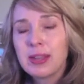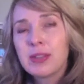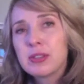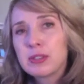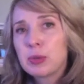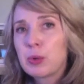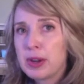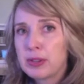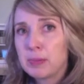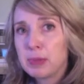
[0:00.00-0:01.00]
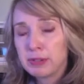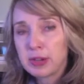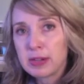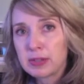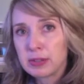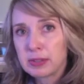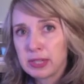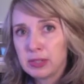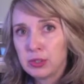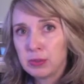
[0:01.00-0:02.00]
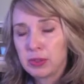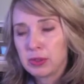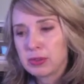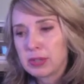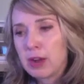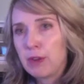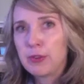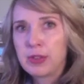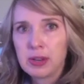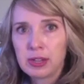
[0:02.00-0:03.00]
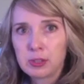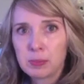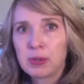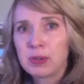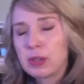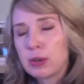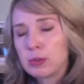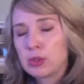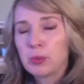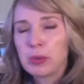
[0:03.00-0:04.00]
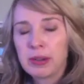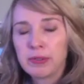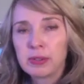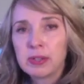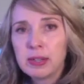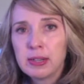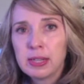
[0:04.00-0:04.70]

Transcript: This requires a bit of consultation with yourself, with an expert, a coach, whatever.